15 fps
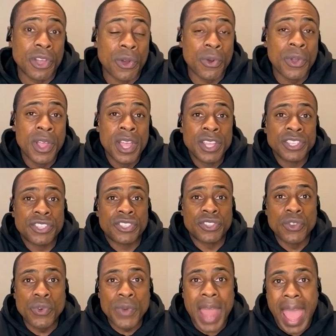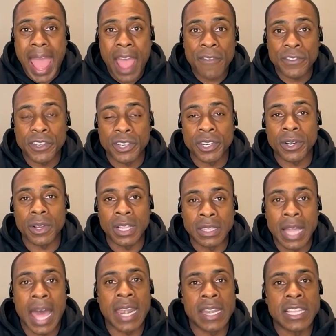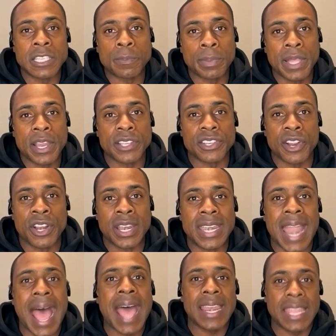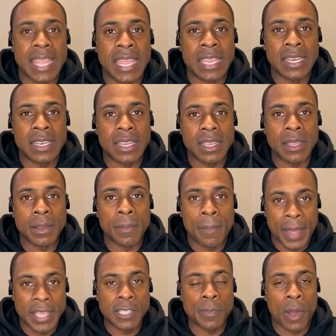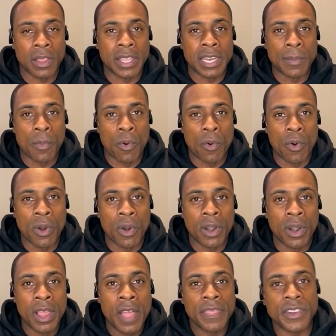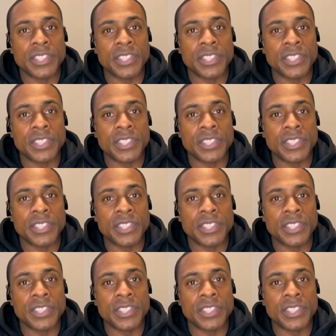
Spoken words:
So soon after, a lot of these players are not in baseball anymore.